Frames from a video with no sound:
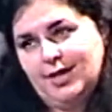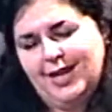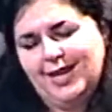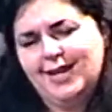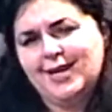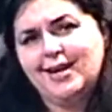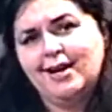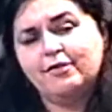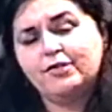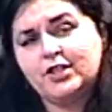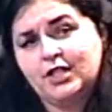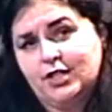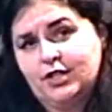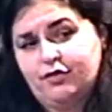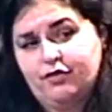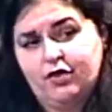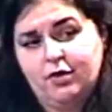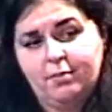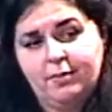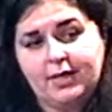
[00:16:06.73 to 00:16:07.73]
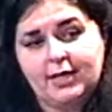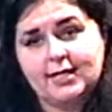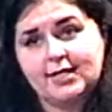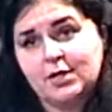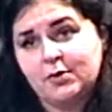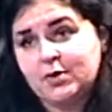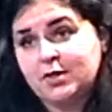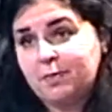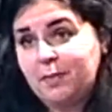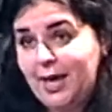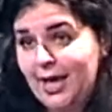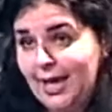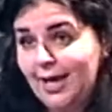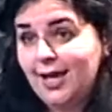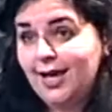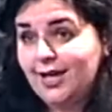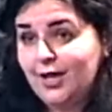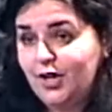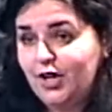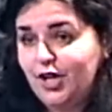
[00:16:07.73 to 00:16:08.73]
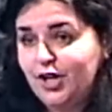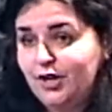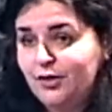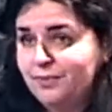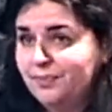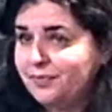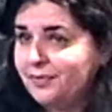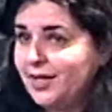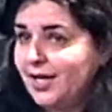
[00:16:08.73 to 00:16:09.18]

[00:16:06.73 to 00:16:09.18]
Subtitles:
and I loved his room because it was pink, you know.